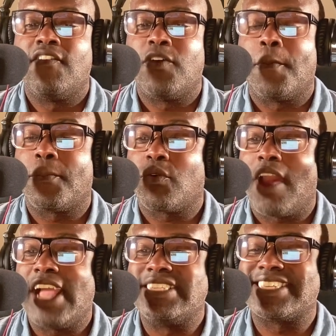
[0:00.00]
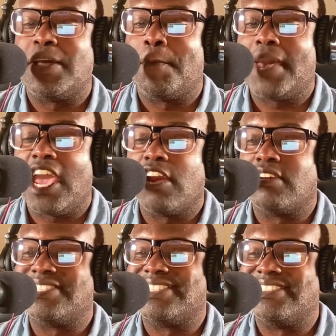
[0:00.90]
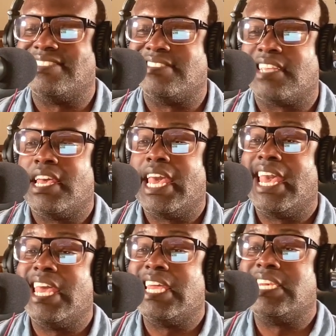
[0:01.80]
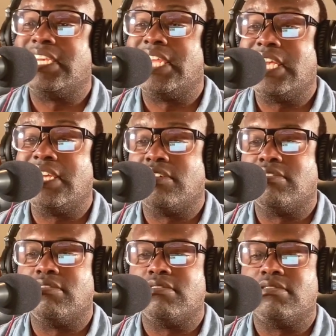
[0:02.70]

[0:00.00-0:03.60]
for price comparisons and deals.